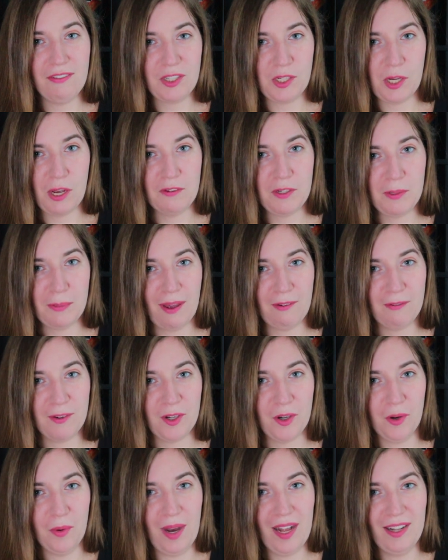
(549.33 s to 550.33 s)
a soft spot for
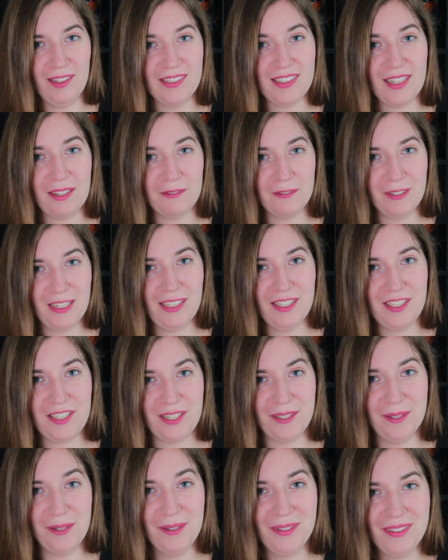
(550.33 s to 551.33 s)
koalas, I really
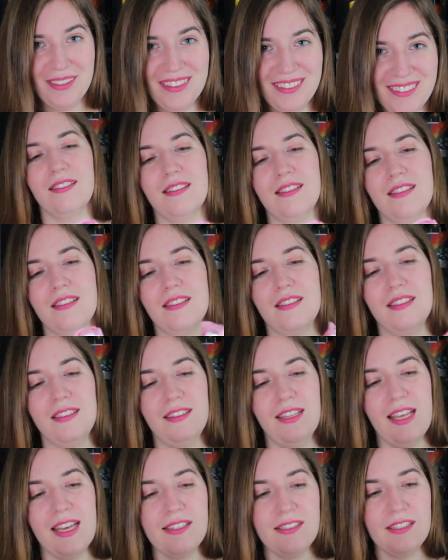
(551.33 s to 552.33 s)
do. The
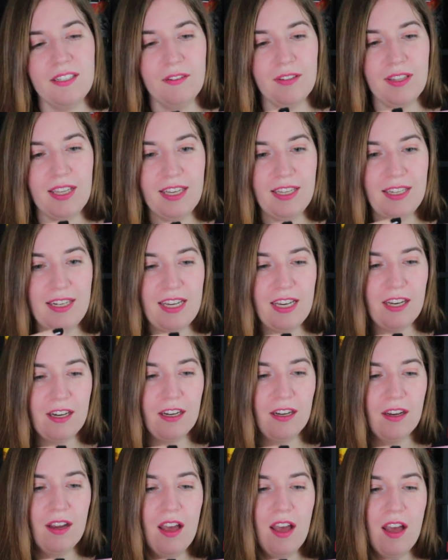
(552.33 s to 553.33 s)
last little thing in
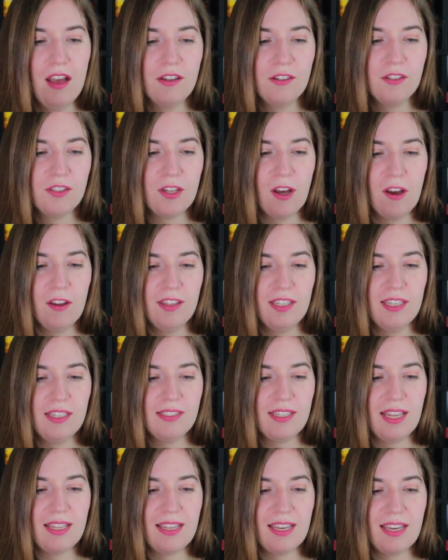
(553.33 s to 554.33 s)
here, saw these
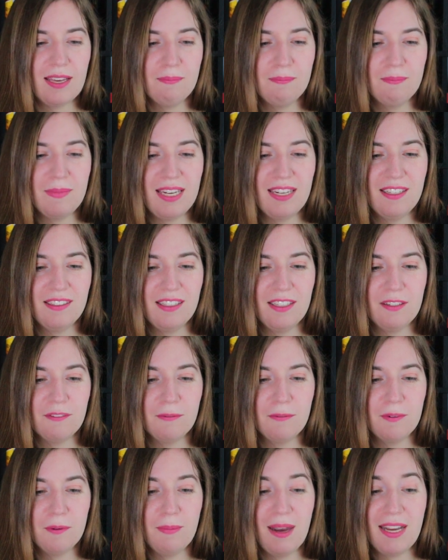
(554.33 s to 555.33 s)
and they immediately
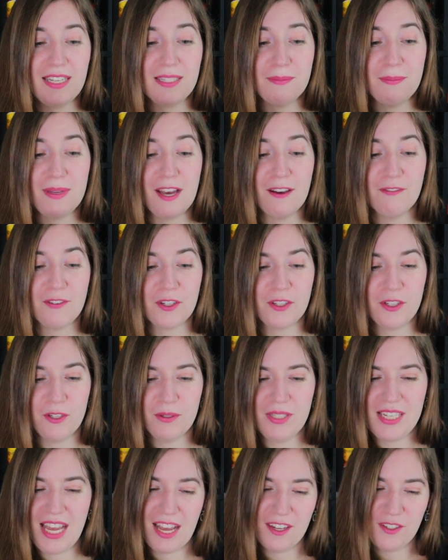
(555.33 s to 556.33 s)
reminded me of your new
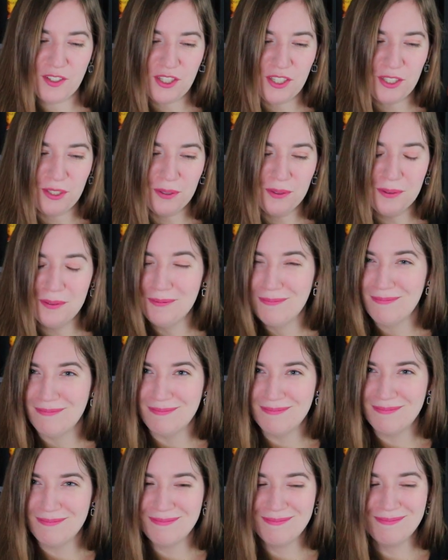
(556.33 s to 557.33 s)
tattoo.
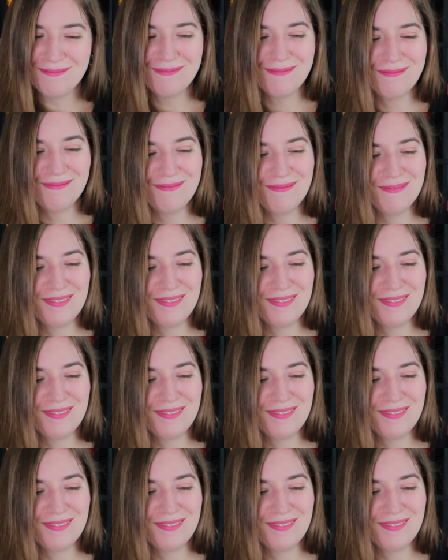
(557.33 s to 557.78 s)
I